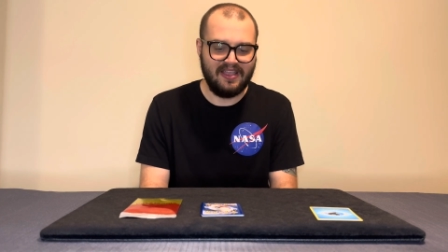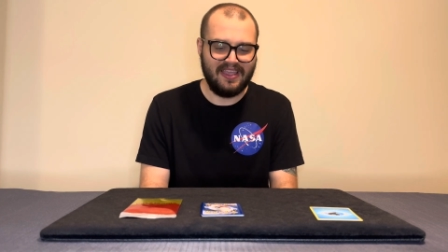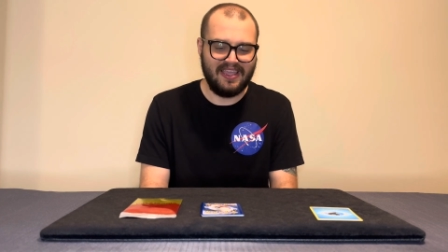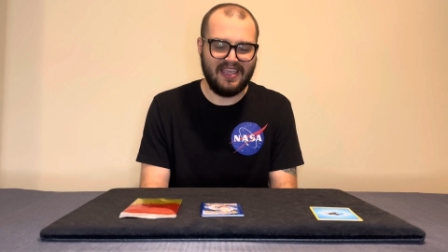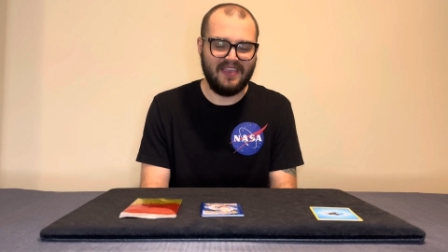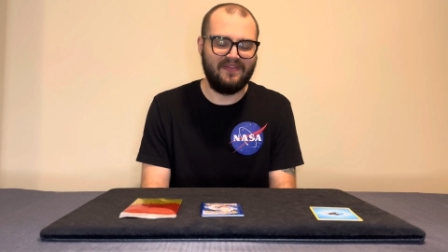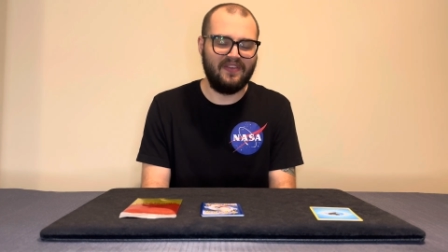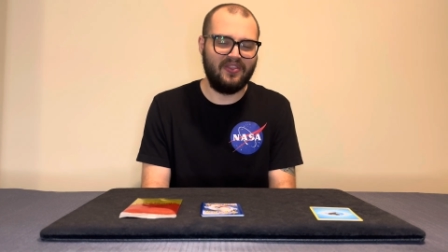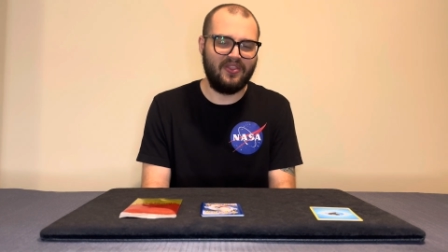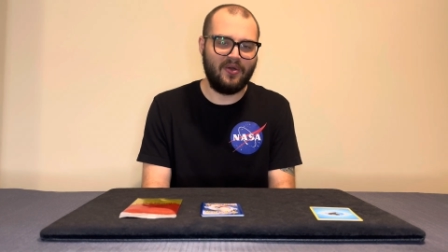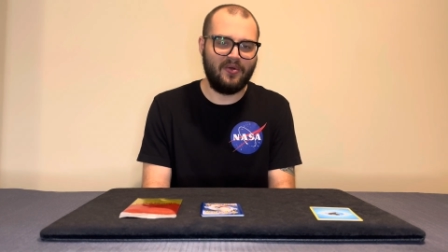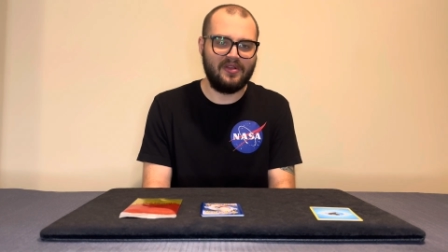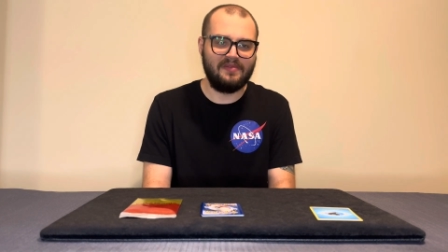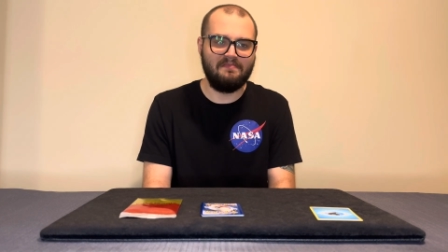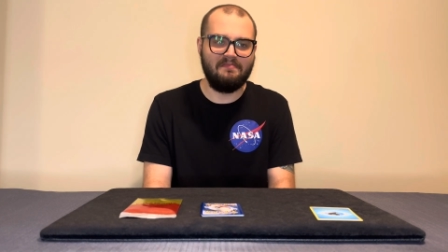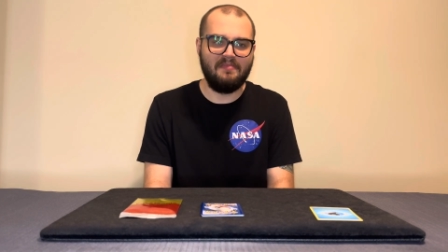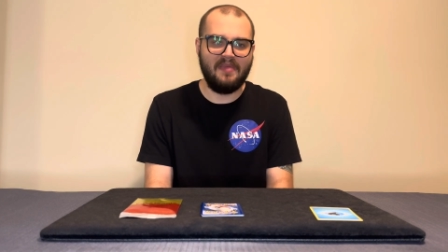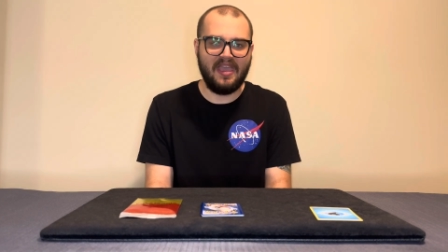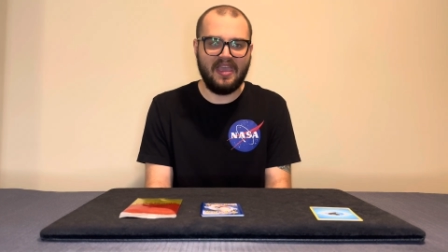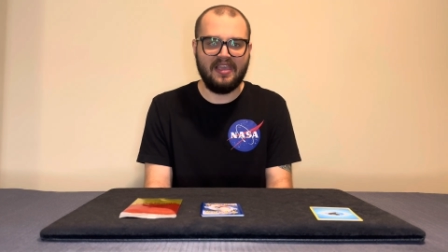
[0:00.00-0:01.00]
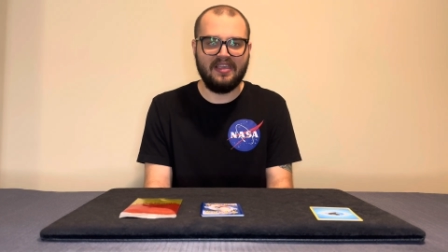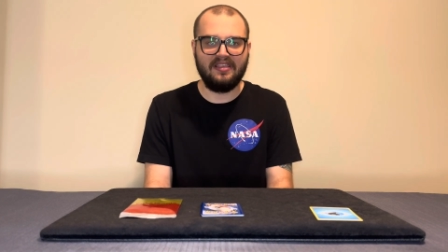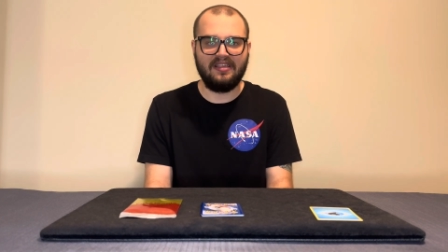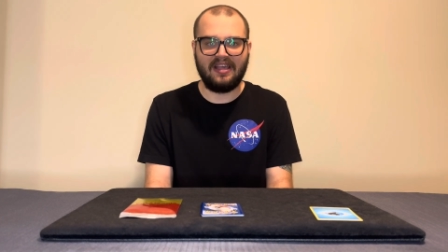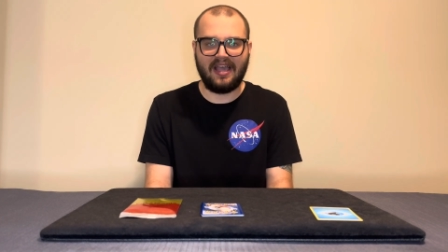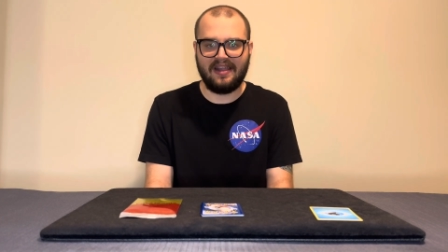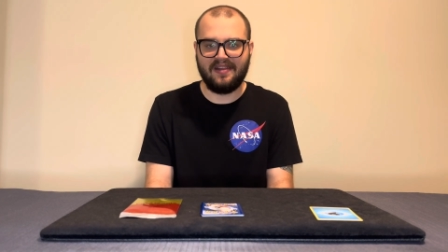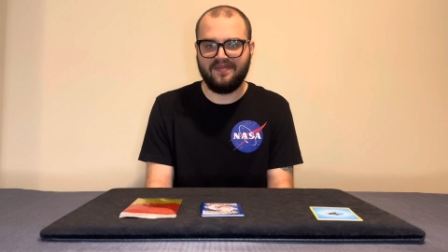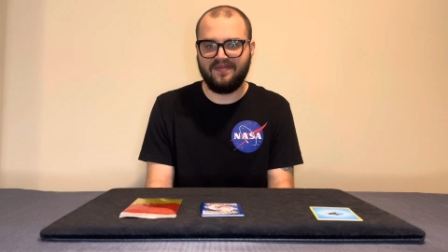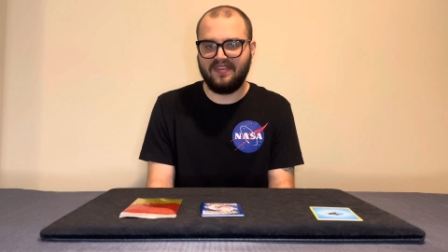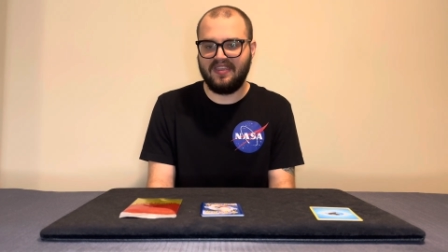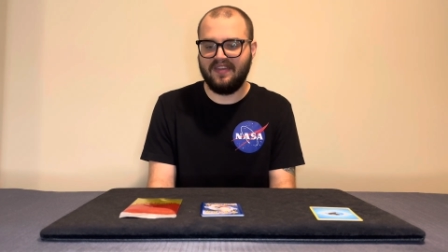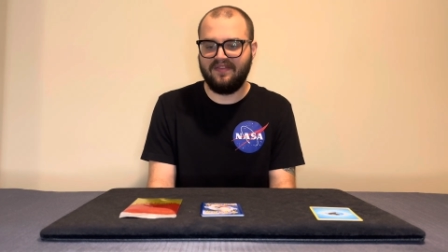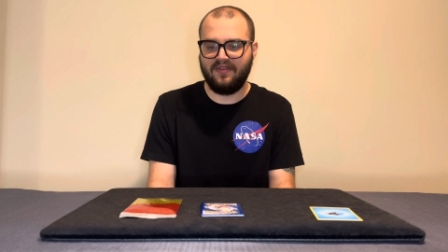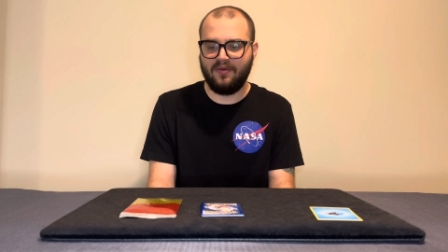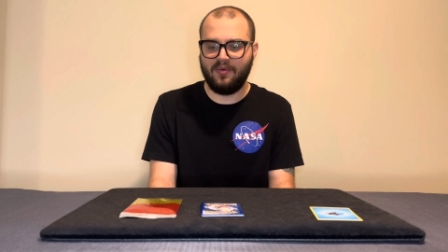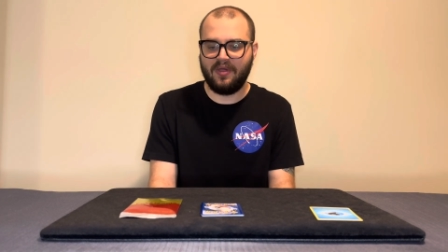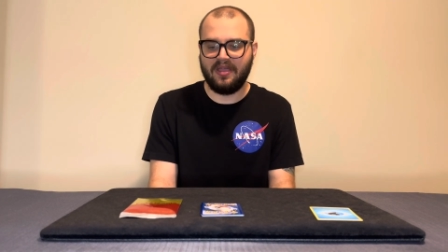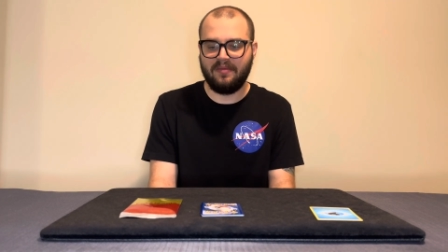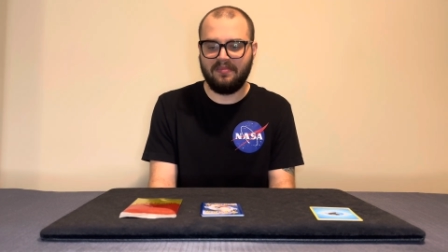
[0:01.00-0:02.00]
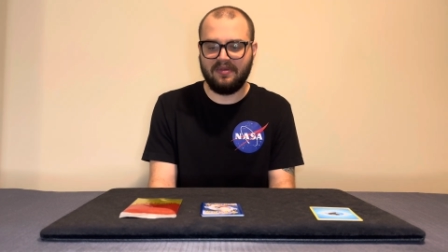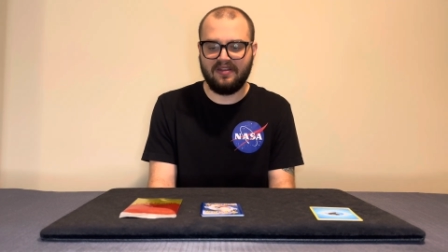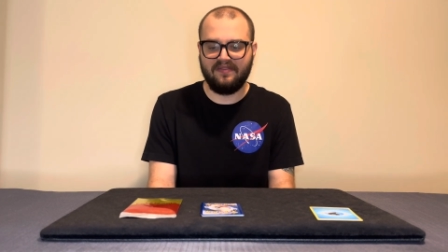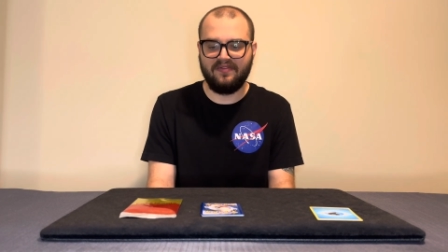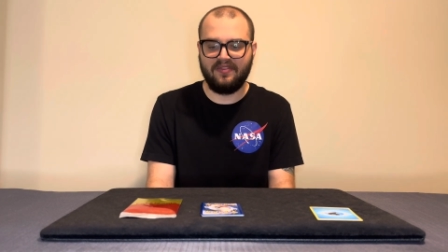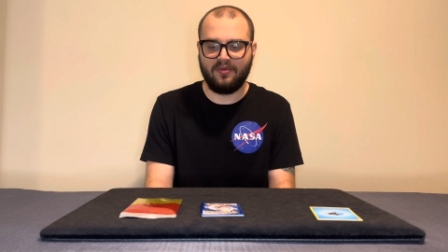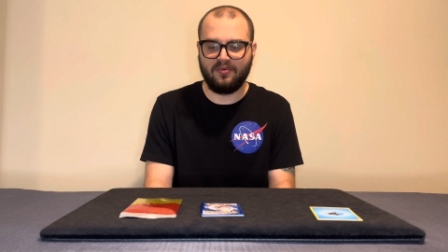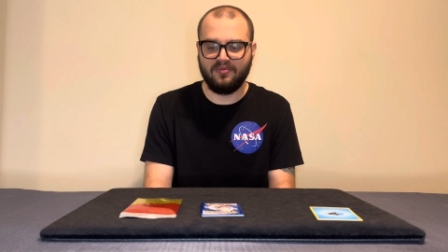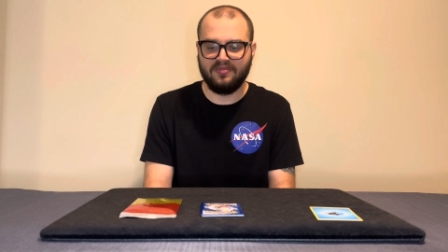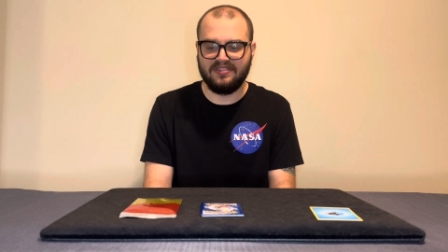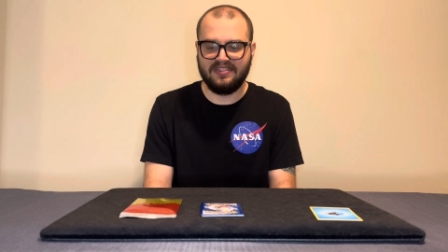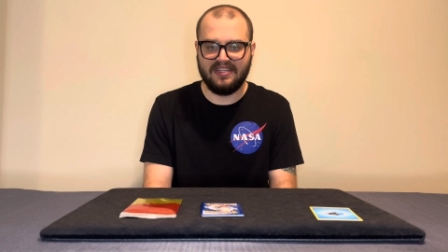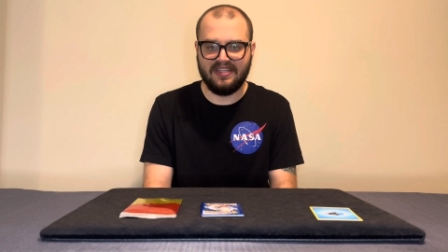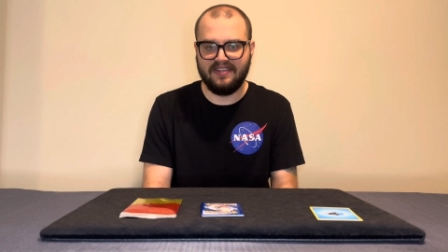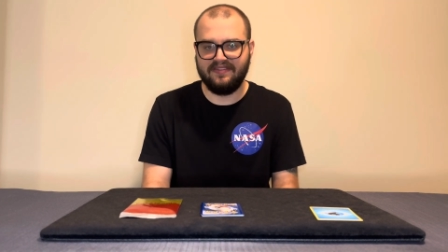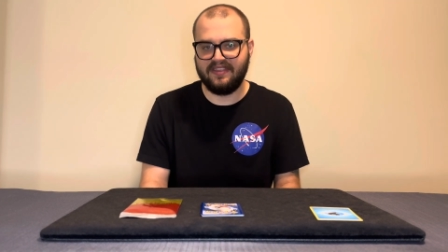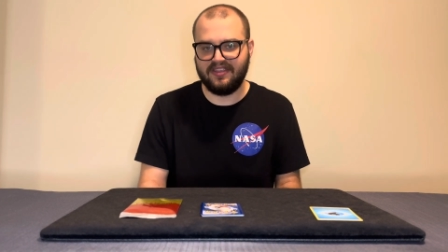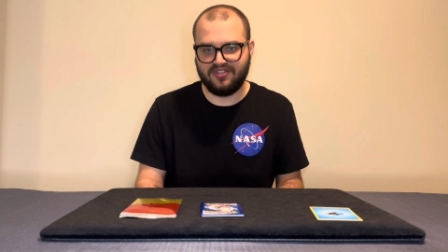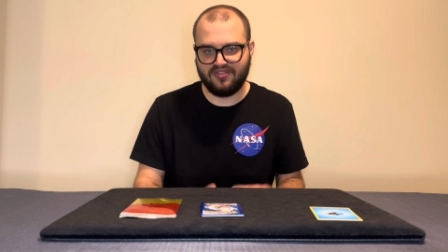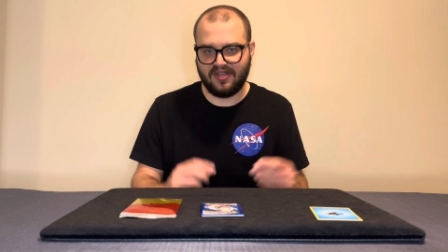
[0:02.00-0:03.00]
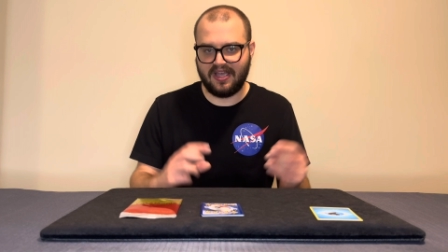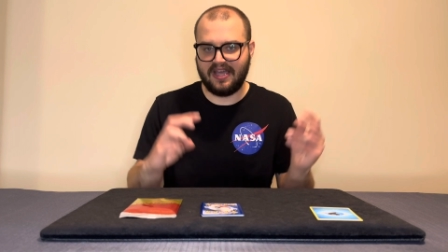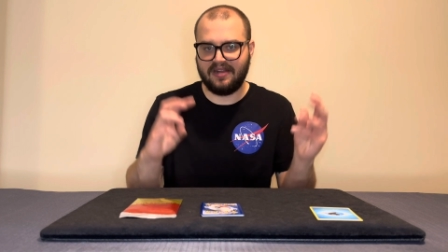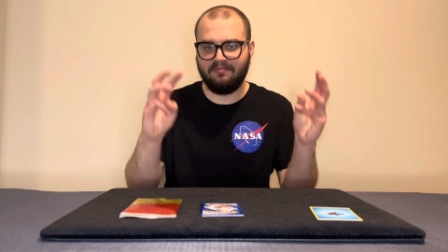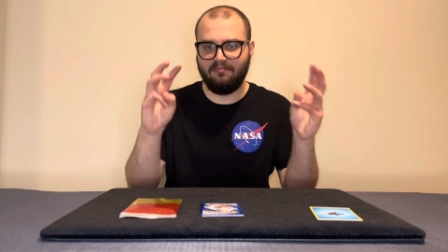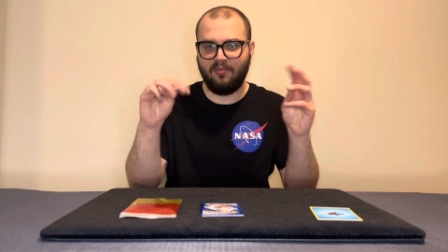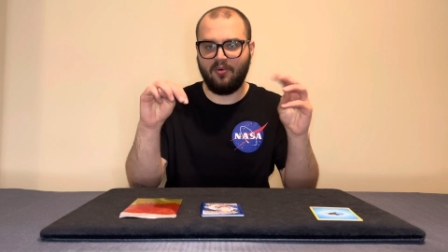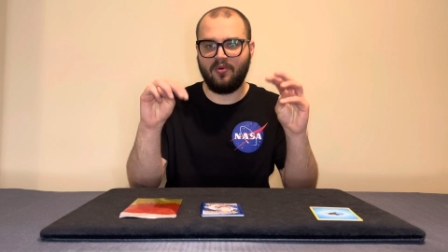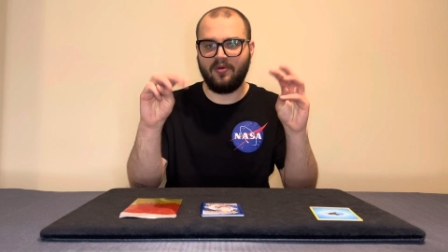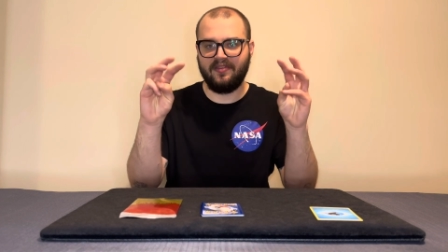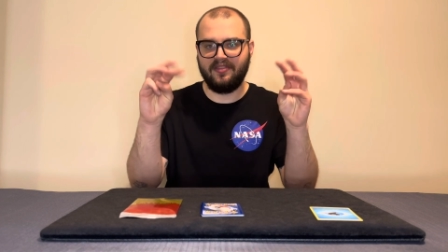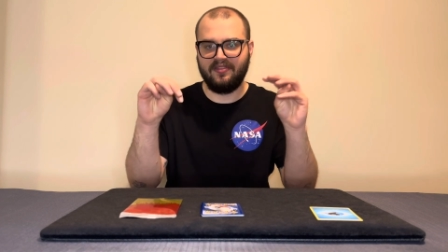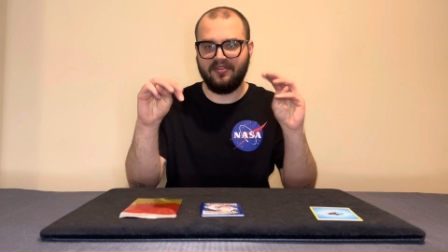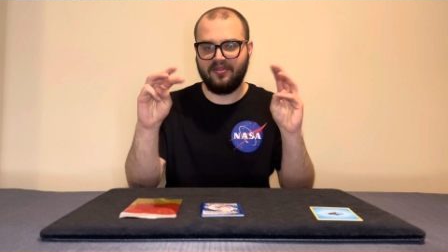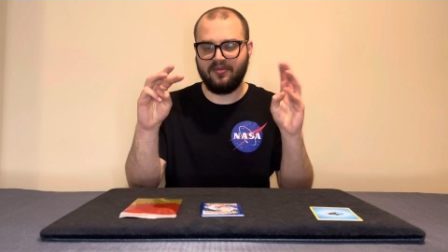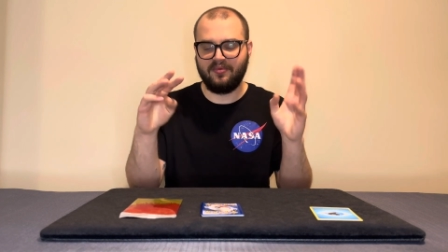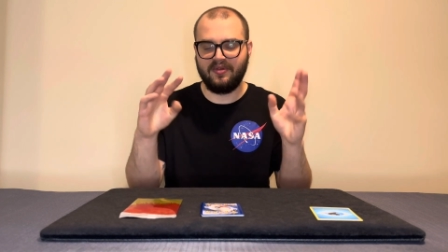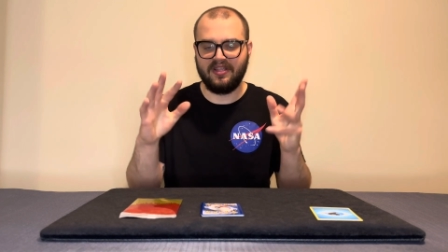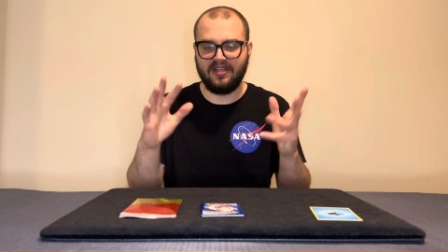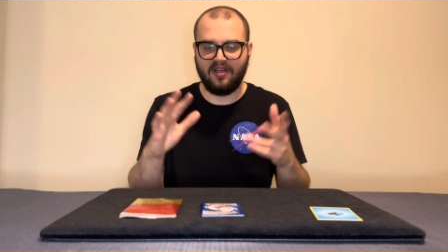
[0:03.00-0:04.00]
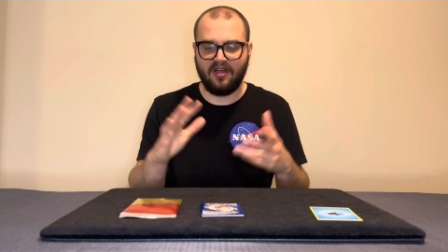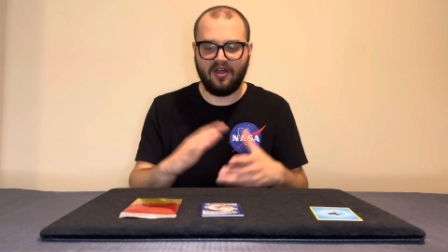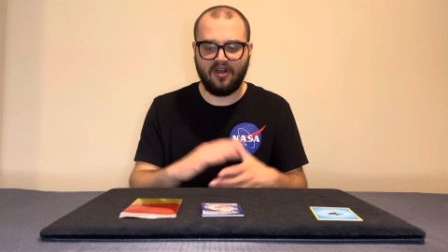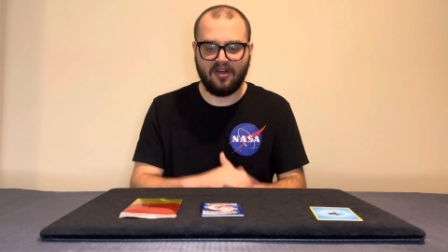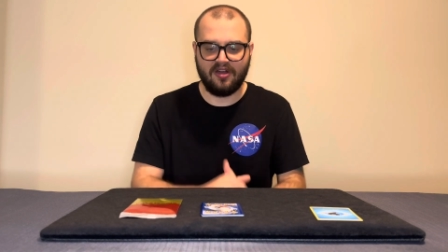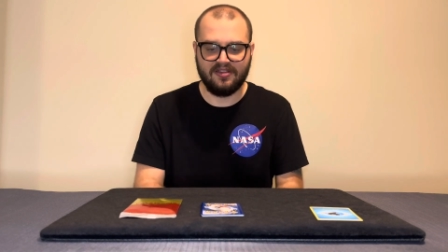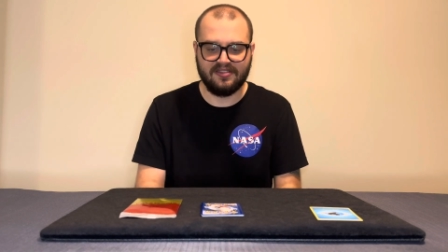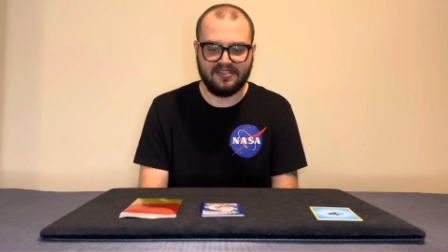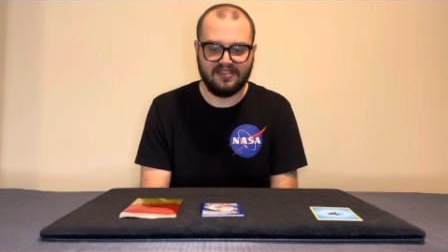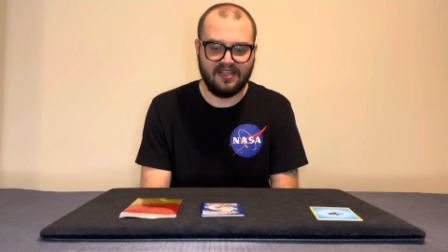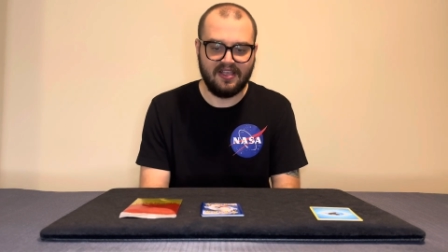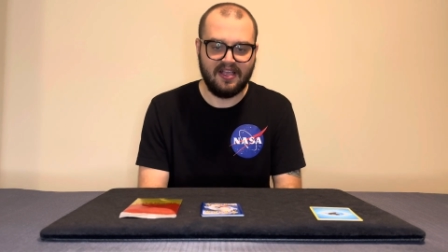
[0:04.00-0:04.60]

Even though it may kind of give away a bit of the routine that you had more than three cards.